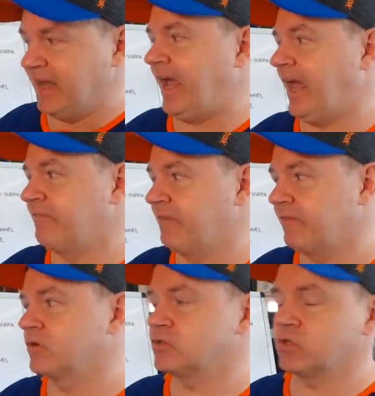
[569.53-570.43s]
And
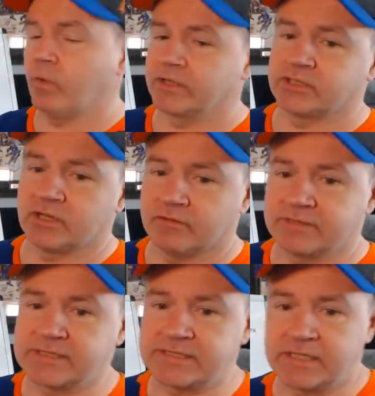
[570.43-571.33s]
then there's the question of
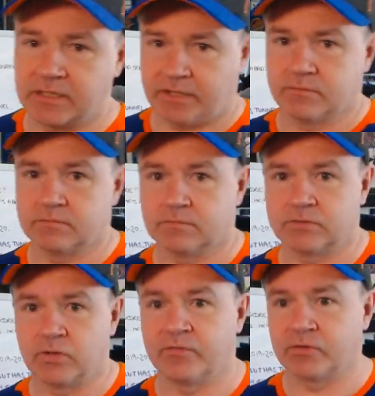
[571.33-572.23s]
his ceiling.
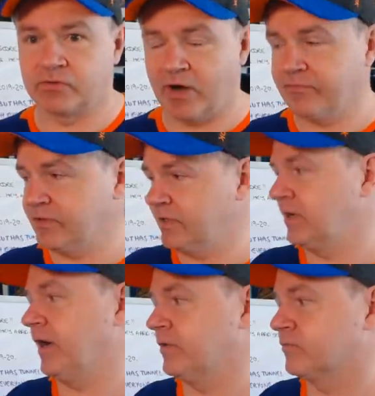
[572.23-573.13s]
So if you're drafting a
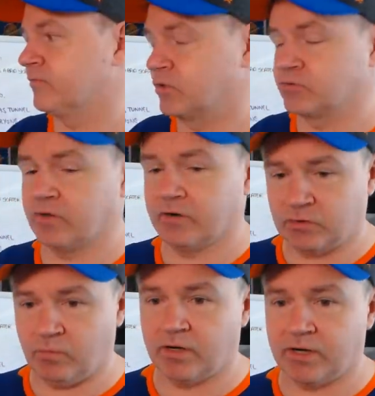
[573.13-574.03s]
guy in the first round,
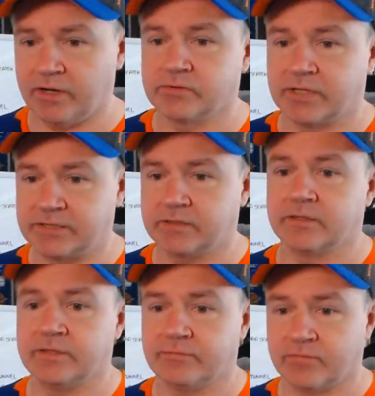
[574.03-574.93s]
you want a guy who's
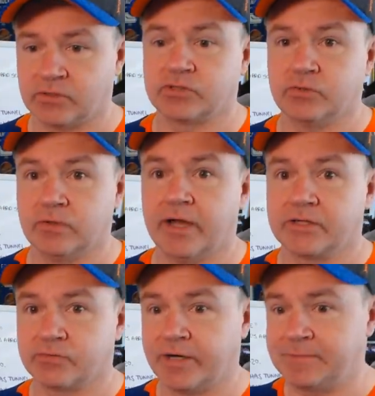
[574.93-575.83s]
ideally first two
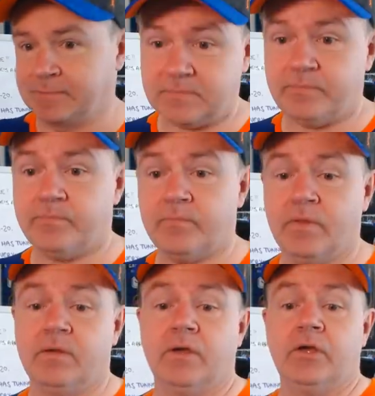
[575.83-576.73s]
lines, right?
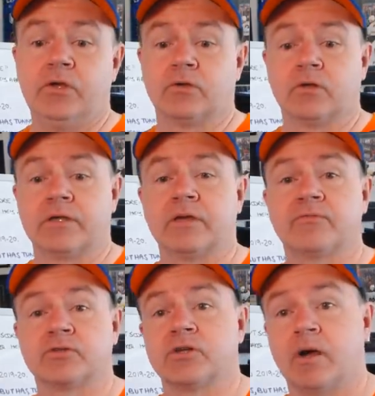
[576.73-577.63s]
You're looking
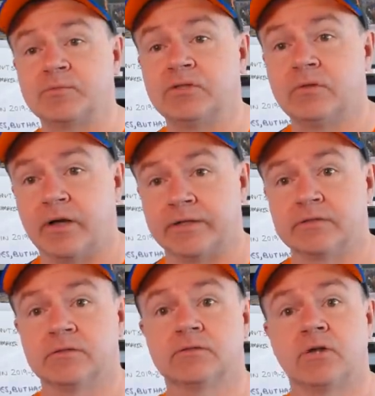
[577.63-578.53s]
for top two
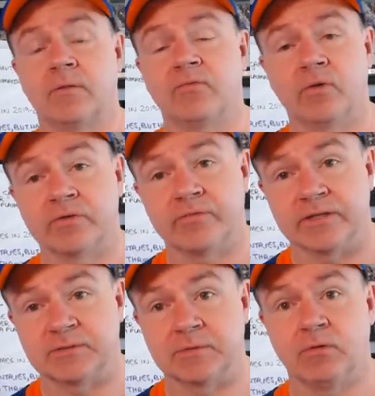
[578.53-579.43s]
lines, top four
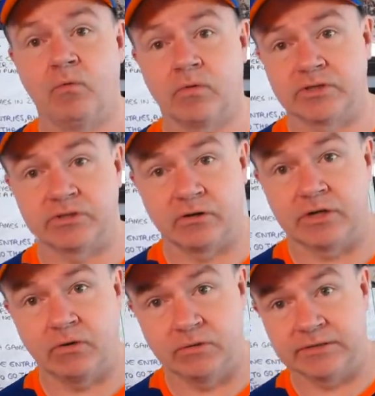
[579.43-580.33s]
defensemen, or
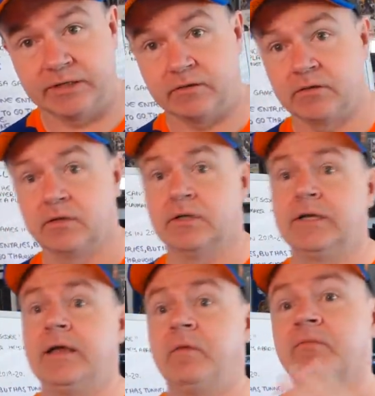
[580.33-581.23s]
starting goaltender.
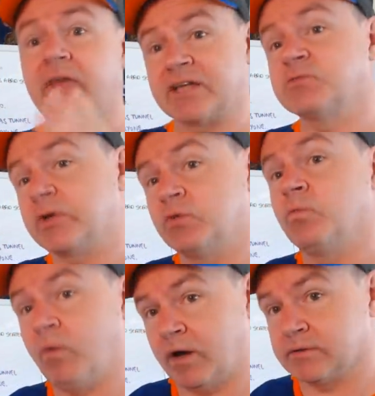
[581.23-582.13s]
That's what you
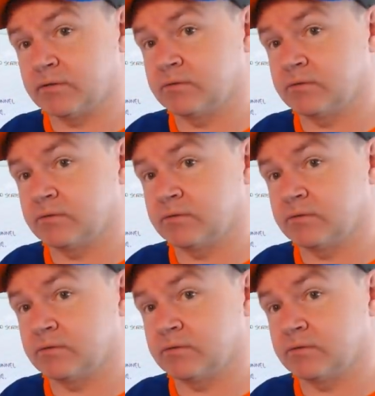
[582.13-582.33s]
want.